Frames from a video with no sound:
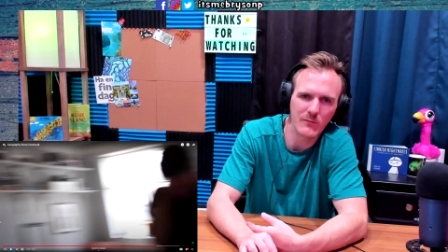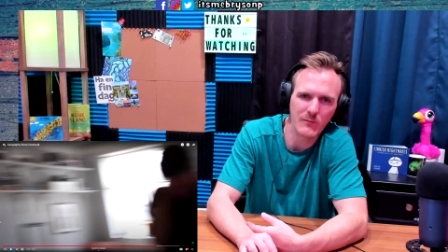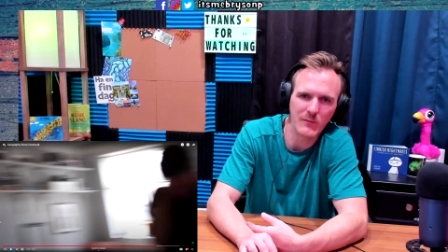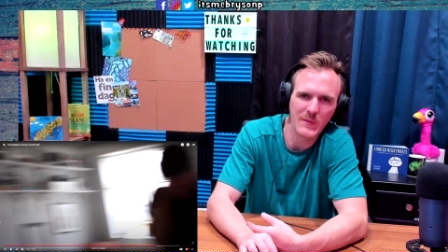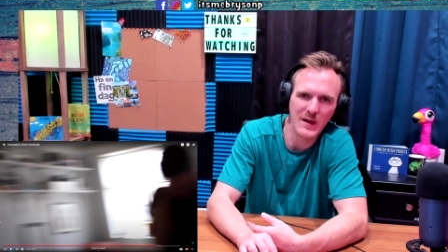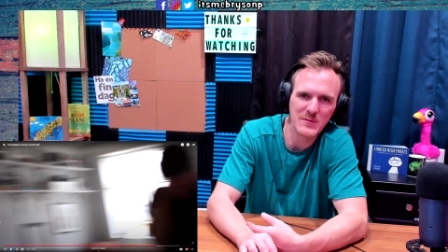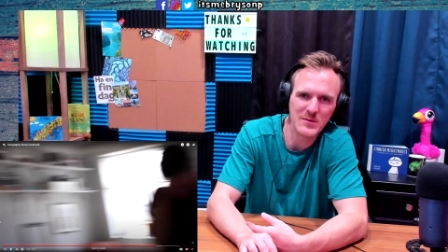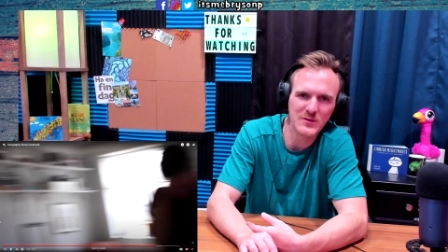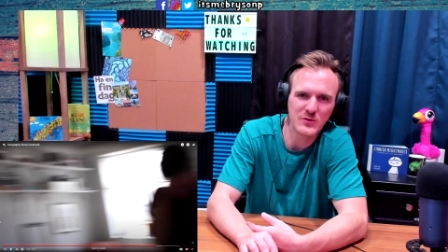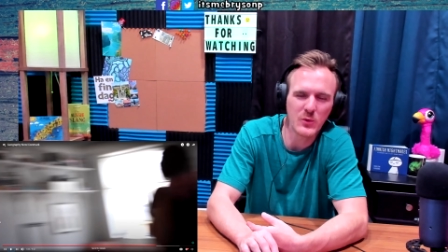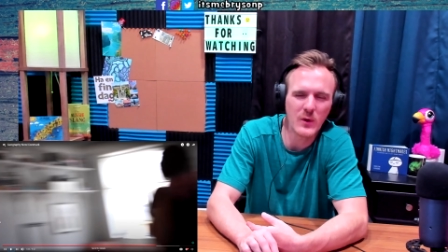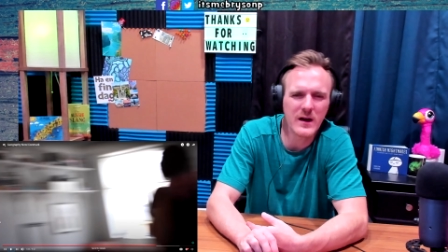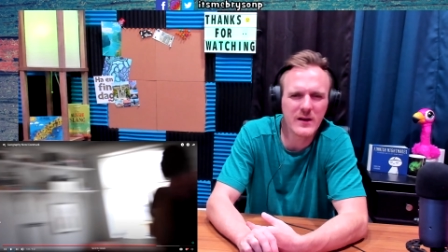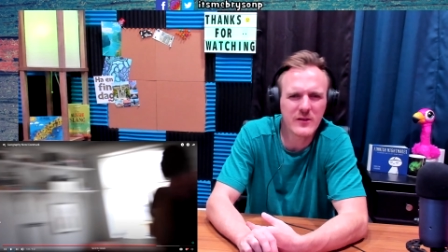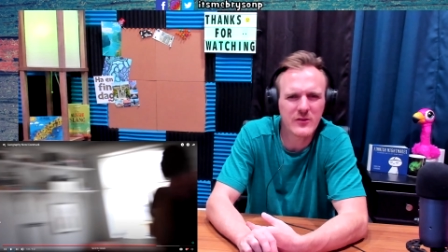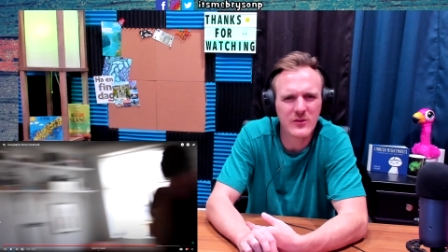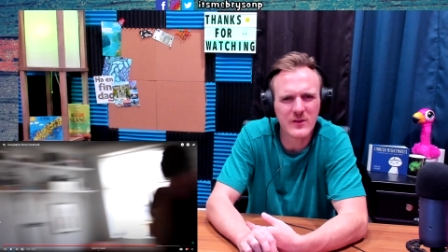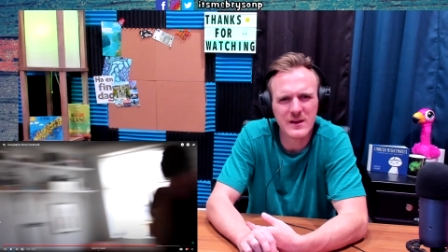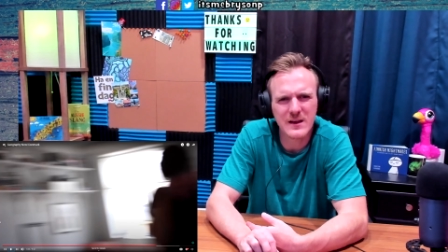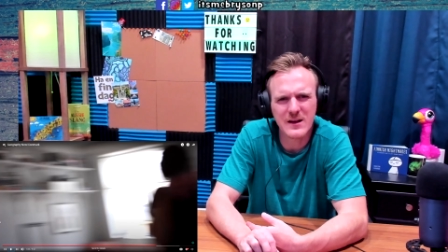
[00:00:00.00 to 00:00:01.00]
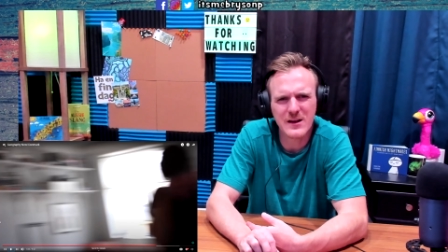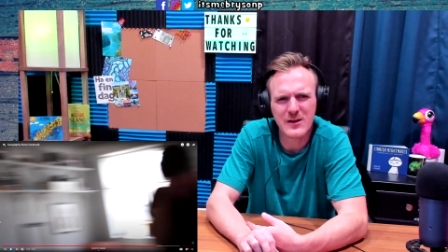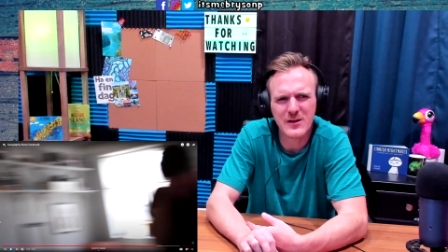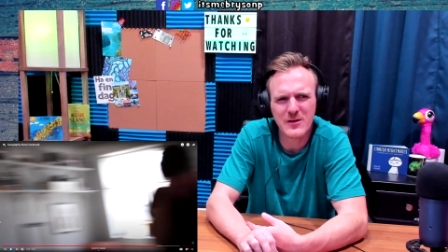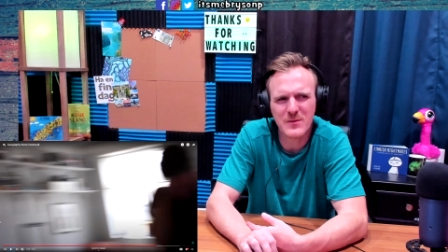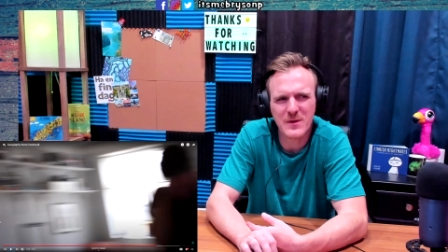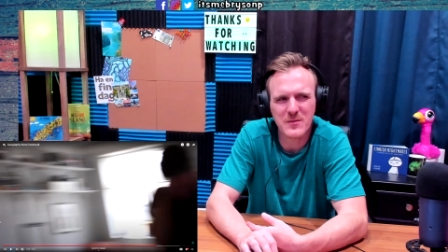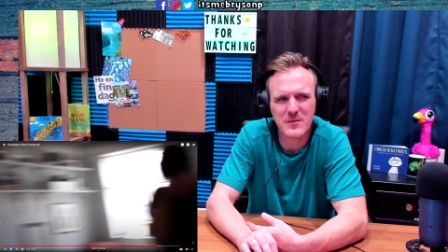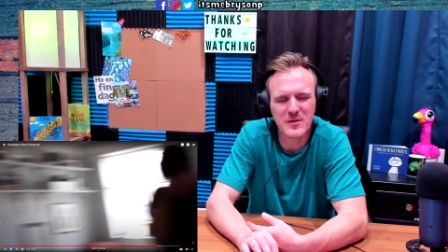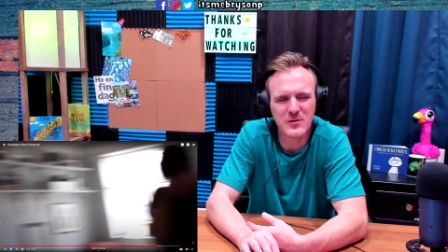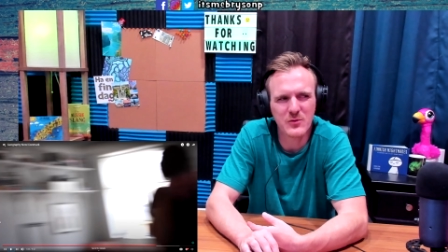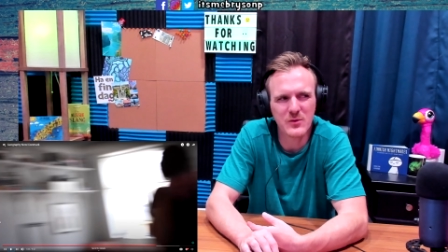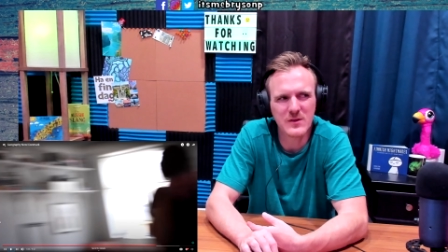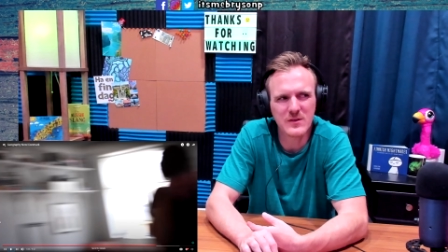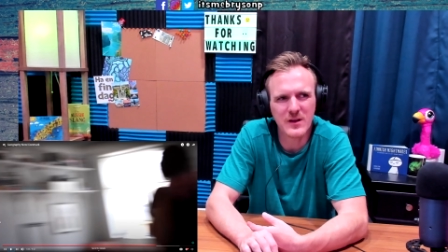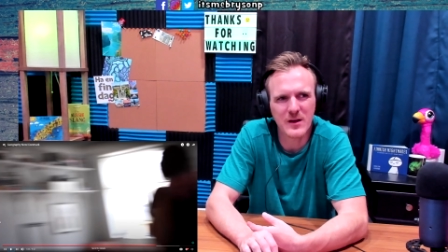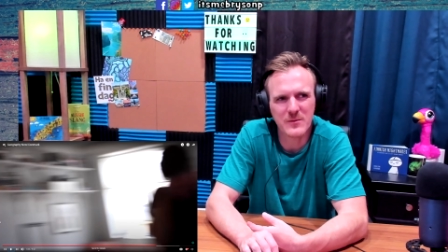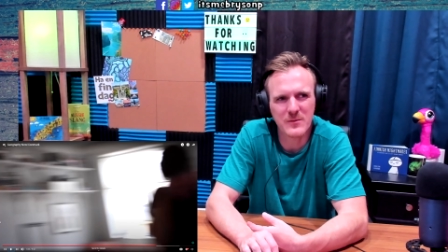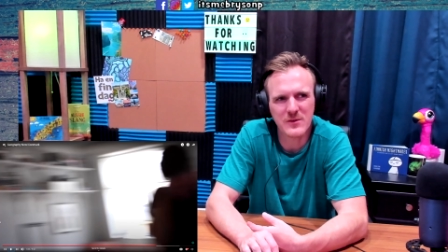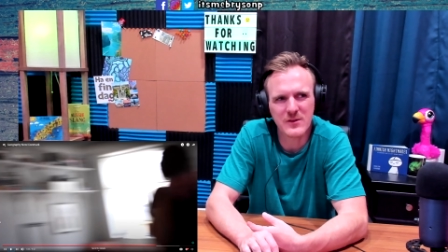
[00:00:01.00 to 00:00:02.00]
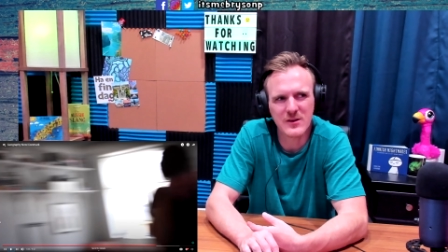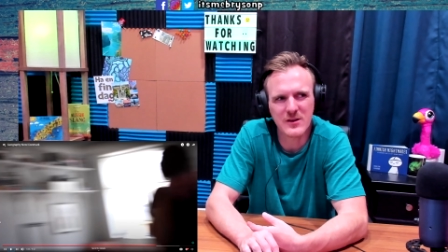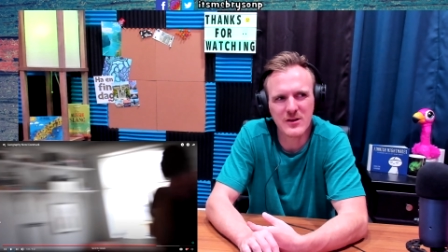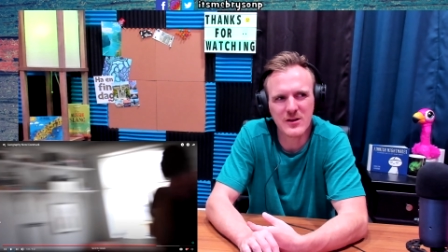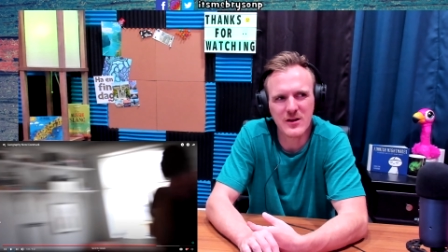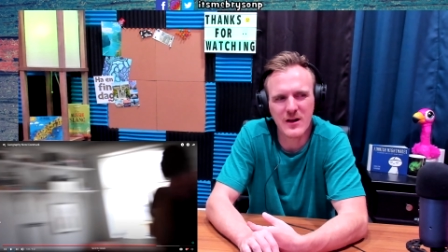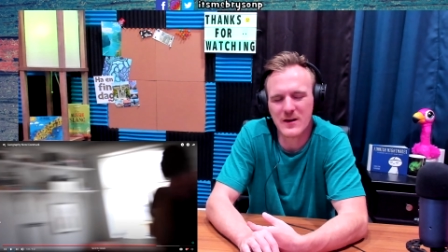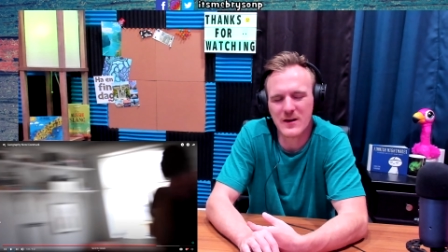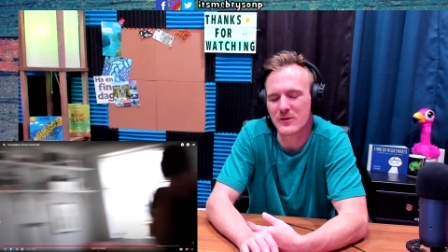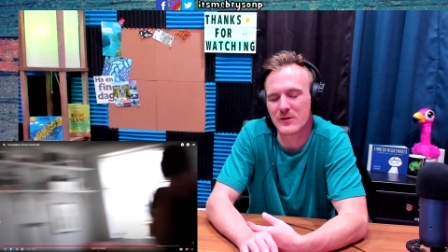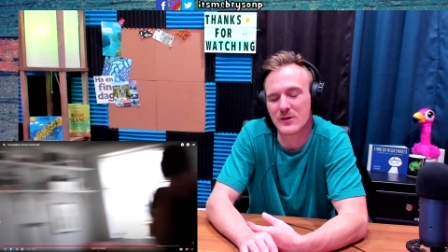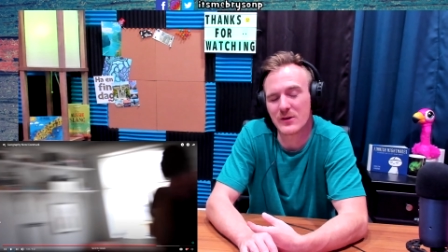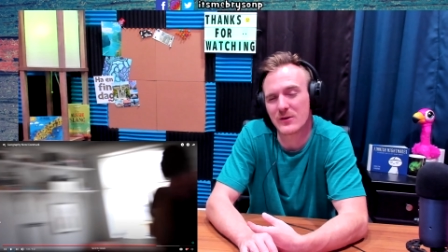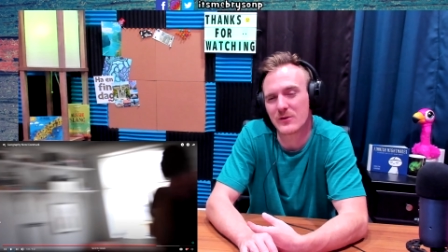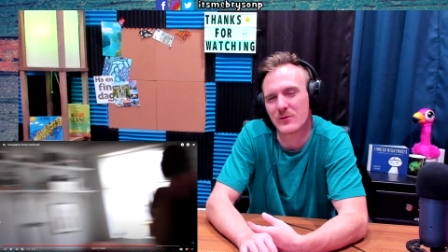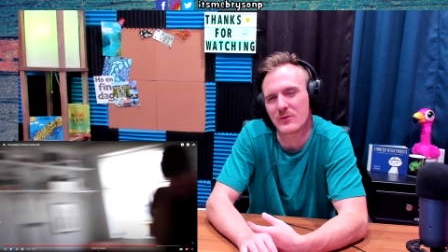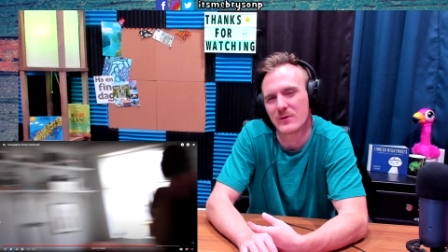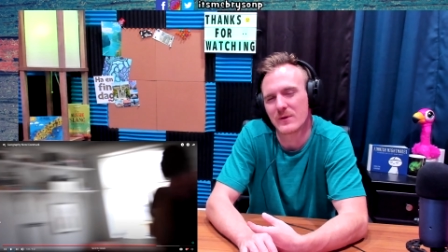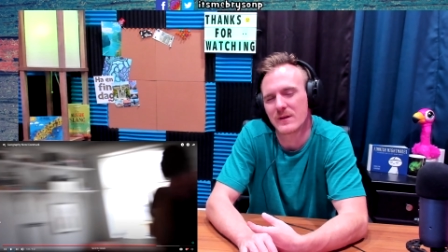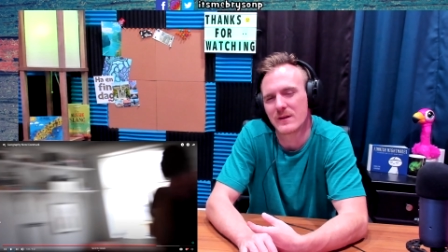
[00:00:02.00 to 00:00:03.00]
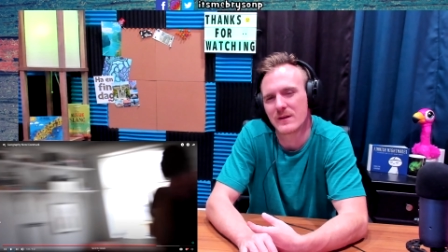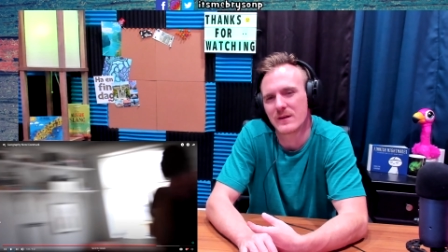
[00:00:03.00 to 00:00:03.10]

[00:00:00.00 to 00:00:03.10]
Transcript: maybe twice a year, maybe three times a year. I don't know.